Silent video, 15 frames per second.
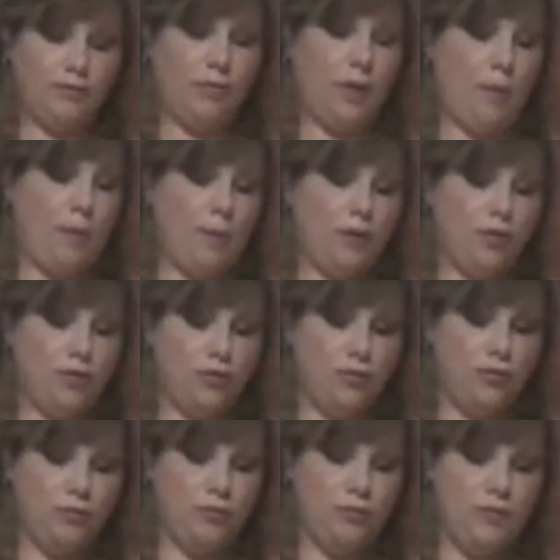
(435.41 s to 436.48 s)
the
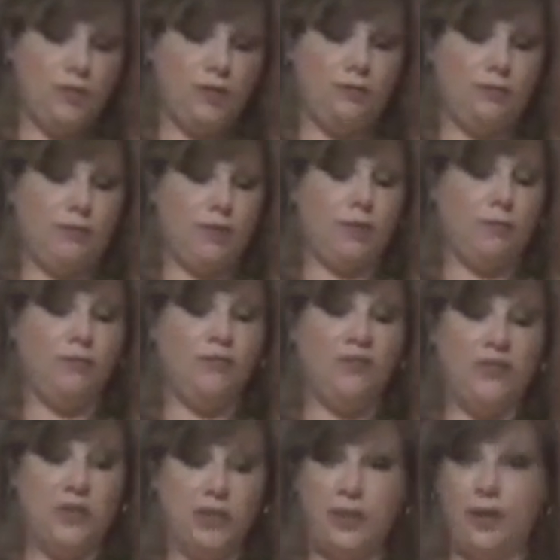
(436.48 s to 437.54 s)
mushrooms, the
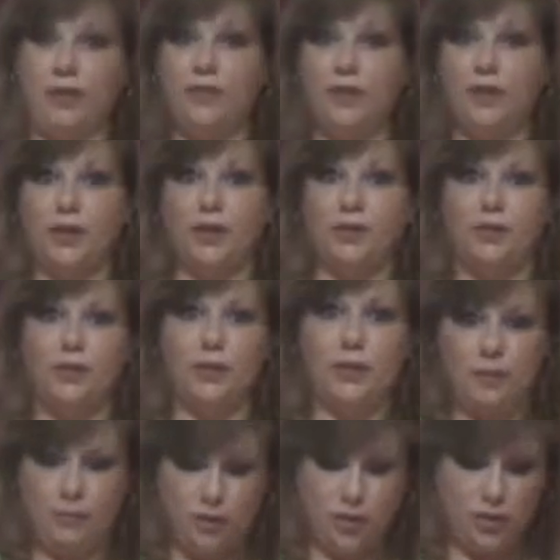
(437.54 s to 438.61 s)
Philadelphia
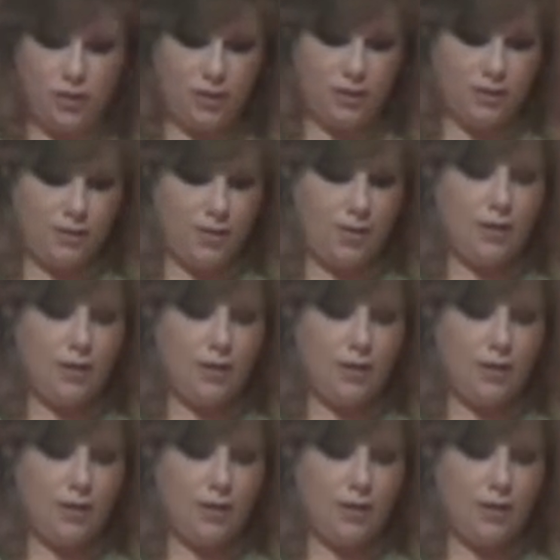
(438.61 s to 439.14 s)
cream cheese